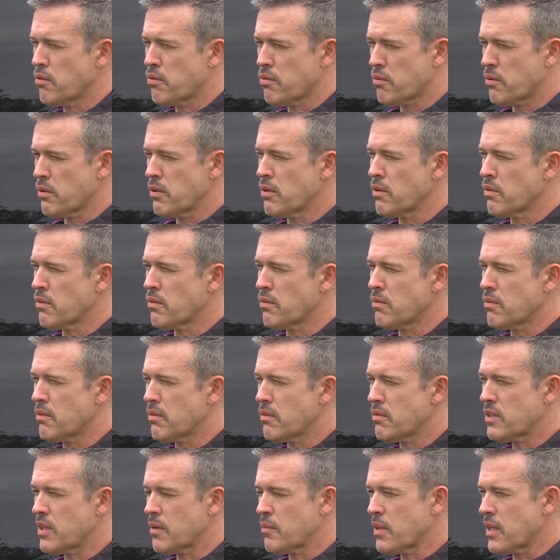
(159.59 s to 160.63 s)
through
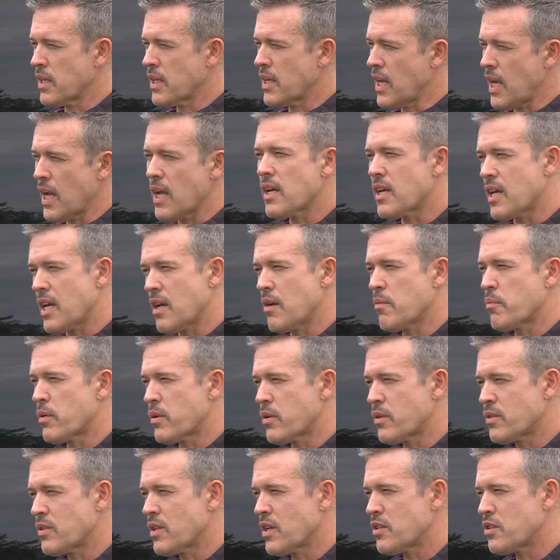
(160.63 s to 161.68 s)
some of the
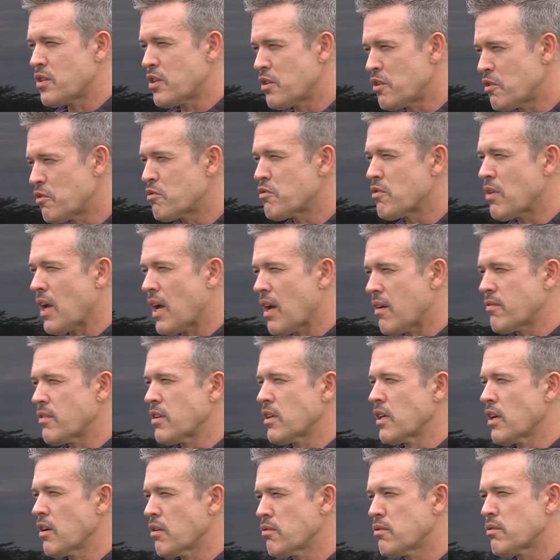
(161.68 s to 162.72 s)
gatekeepers that you used to have to
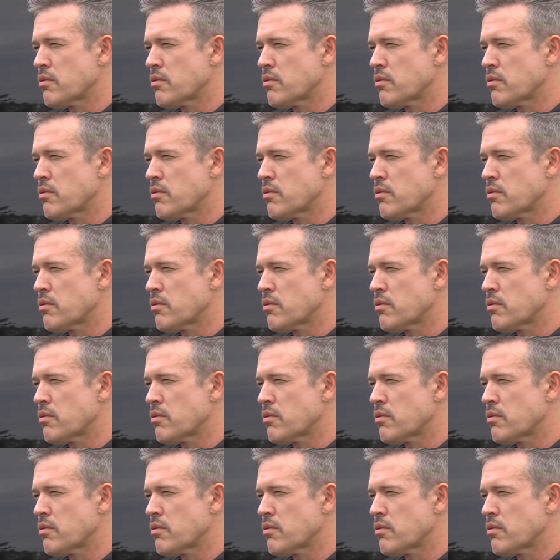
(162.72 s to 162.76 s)
go